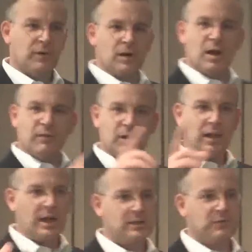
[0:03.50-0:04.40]
for a cover
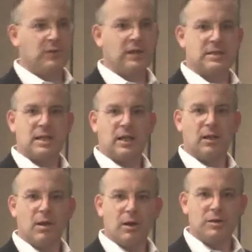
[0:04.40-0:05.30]
glass for let's say
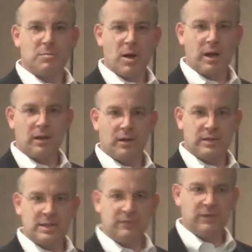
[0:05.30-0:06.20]
a large monitor or
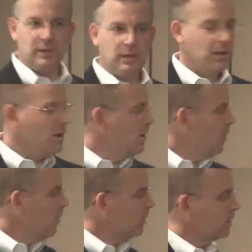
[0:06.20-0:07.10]
TV
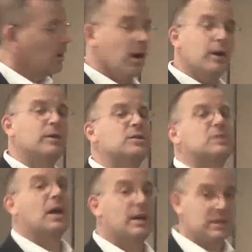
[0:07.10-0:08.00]
or large
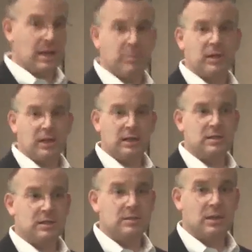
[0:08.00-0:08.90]
touch
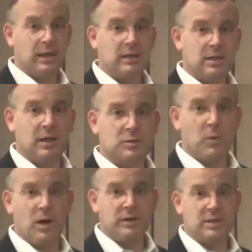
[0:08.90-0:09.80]
applications like touch
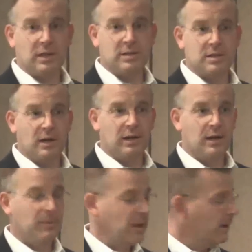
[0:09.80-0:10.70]
walls that are starting
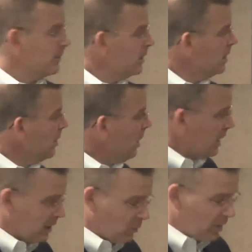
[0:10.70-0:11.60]
to come out.
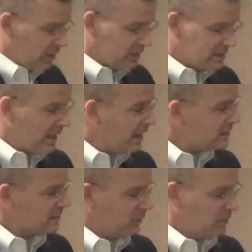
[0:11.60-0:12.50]
Uh, one of the
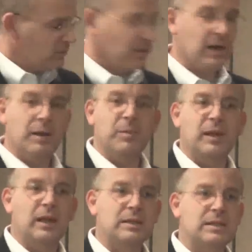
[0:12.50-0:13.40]
tests that we've run up
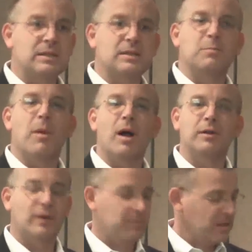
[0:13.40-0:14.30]
against is this
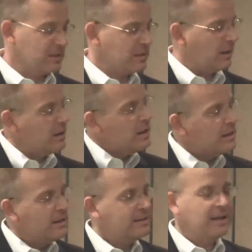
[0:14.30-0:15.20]
ball drop test. Now
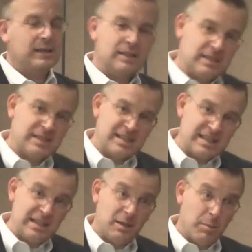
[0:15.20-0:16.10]
they take this is a
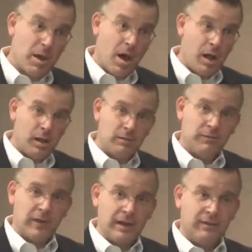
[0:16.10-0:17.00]
steel ball,
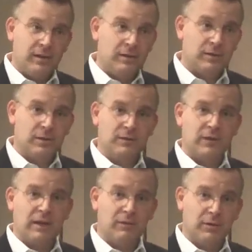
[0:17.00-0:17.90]

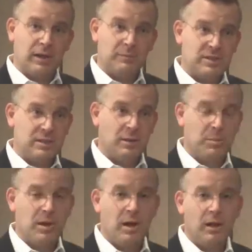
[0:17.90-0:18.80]
535 gram steel
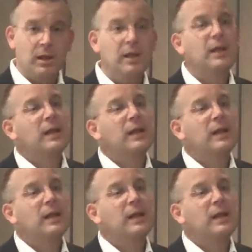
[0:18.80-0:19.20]
ball.